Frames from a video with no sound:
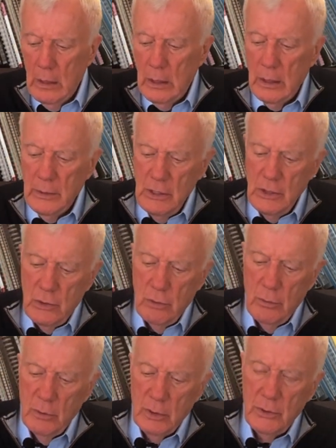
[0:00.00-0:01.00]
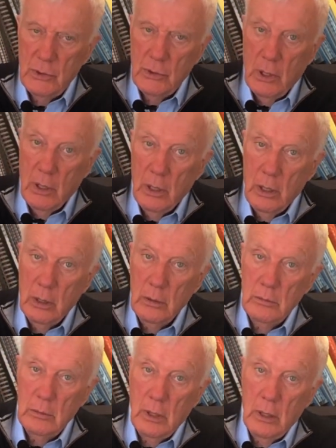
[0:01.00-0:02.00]
Now these two books are
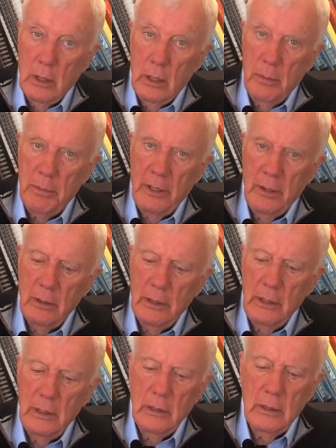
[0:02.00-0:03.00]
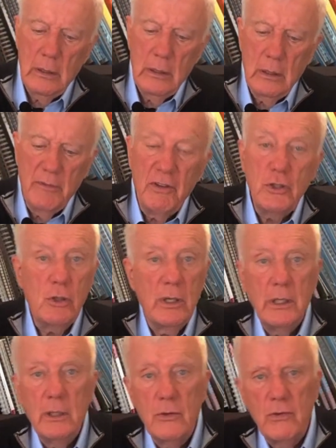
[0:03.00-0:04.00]
apparently
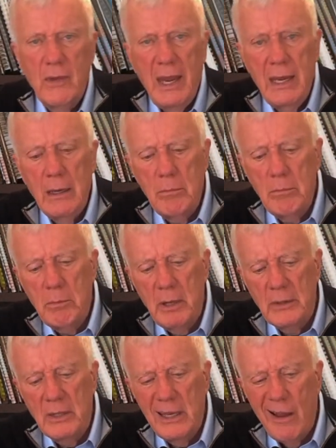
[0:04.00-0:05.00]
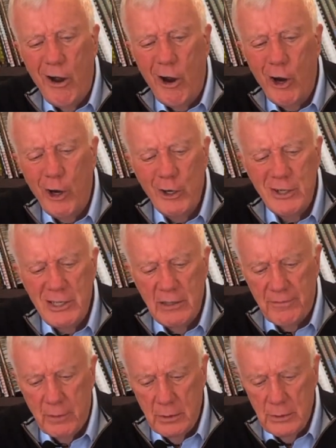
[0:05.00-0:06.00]
visually the same, but they are
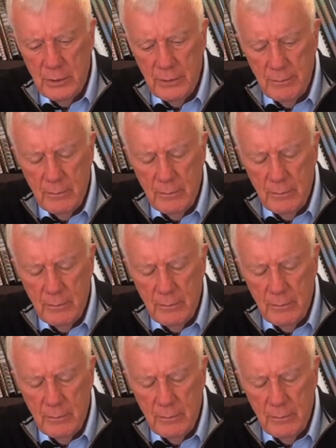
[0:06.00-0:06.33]
different.